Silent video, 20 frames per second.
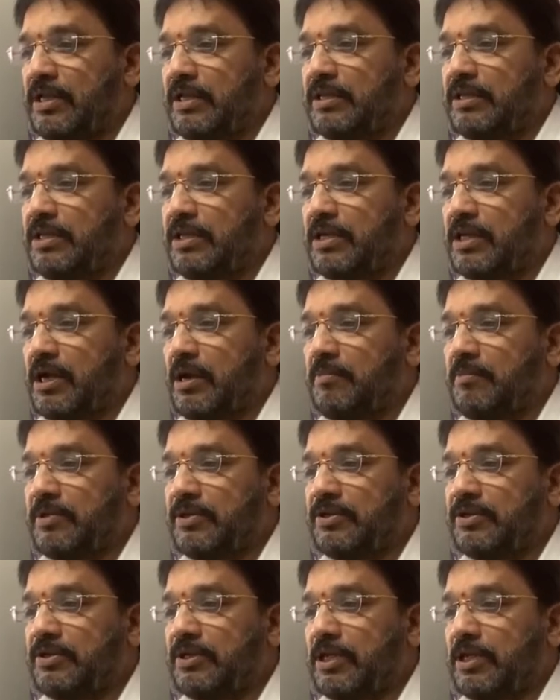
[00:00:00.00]
The
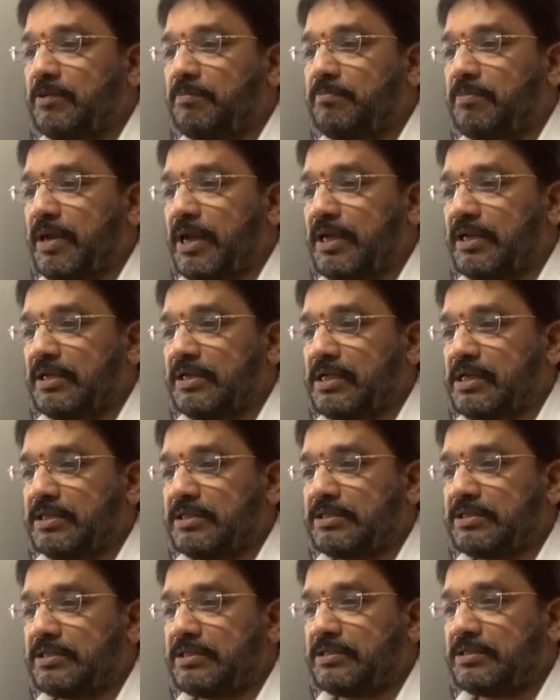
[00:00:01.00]
commercial banking
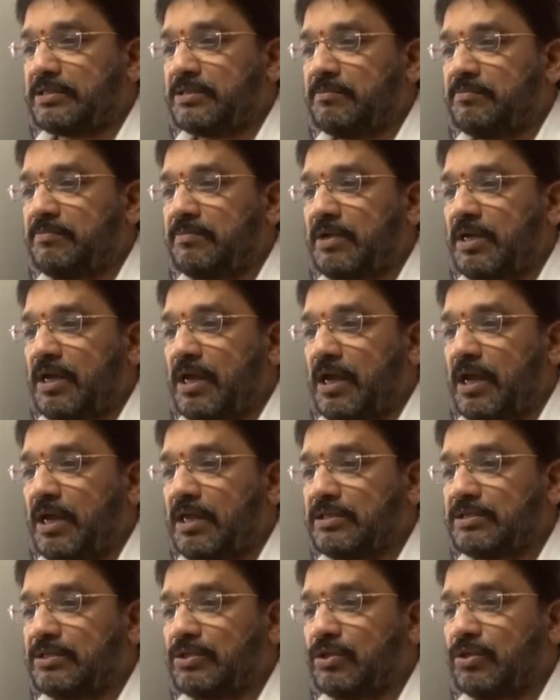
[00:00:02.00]
system
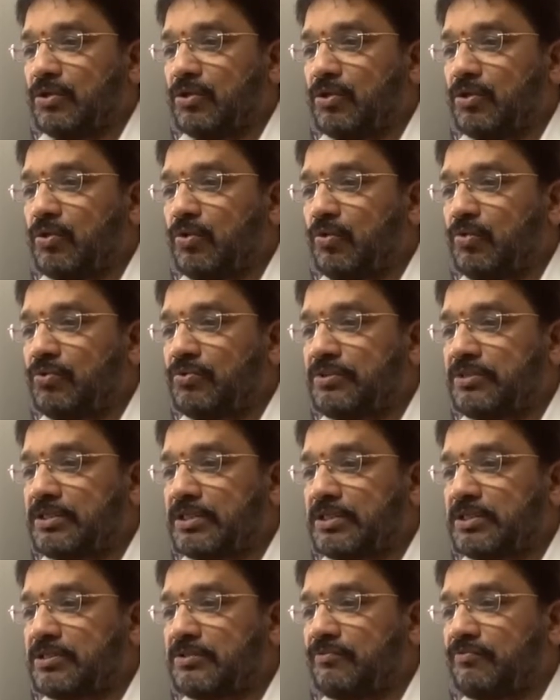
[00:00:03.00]
has no
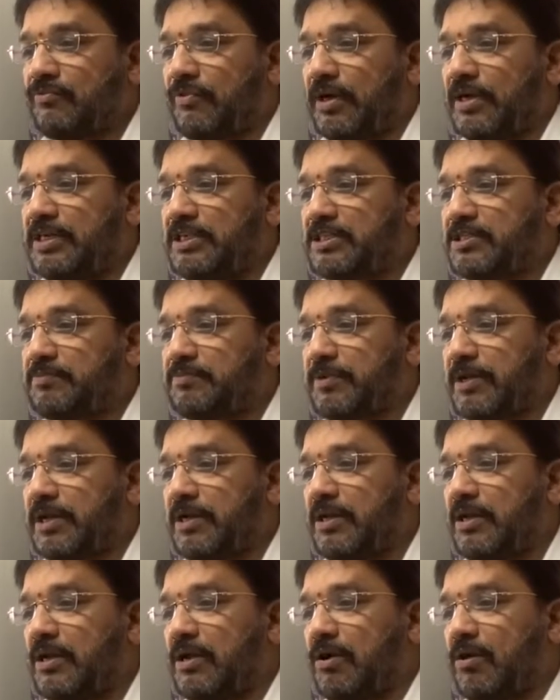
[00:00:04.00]
such widespread
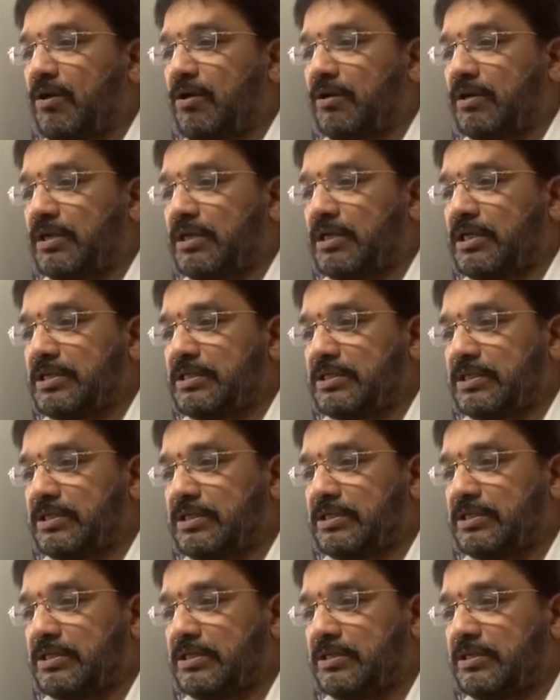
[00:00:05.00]

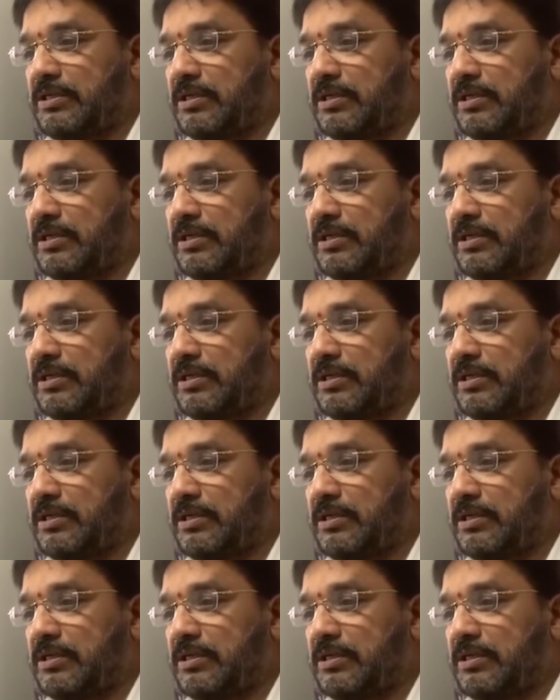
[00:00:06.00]
organization.